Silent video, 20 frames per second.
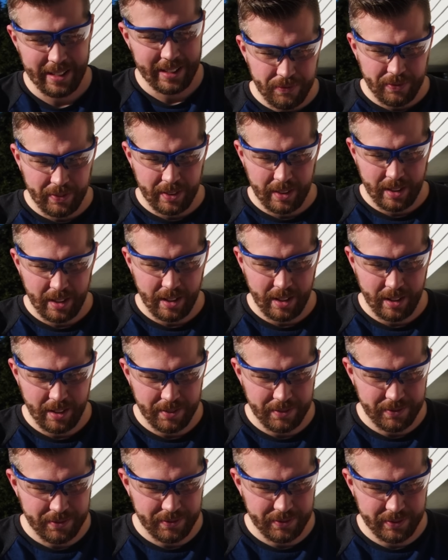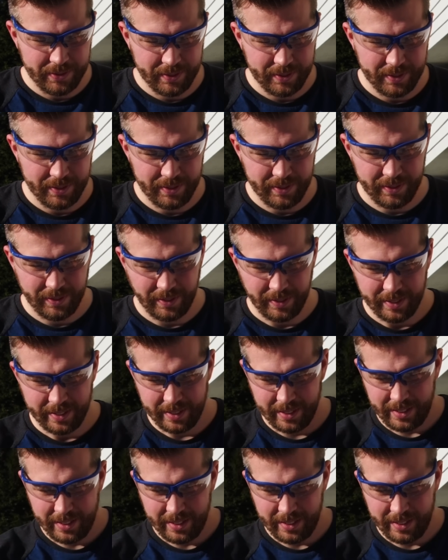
(silence)